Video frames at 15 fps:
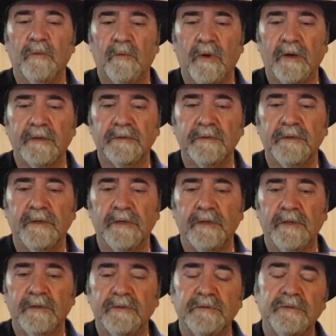1,
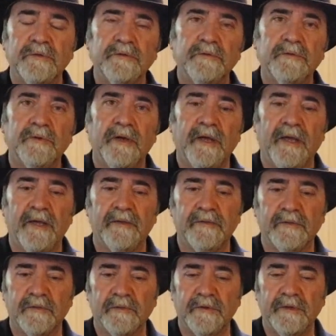2,
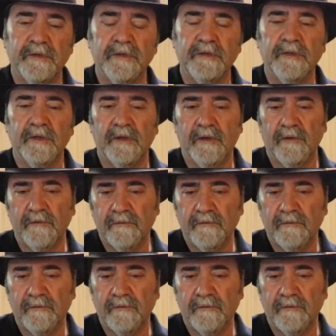and 3,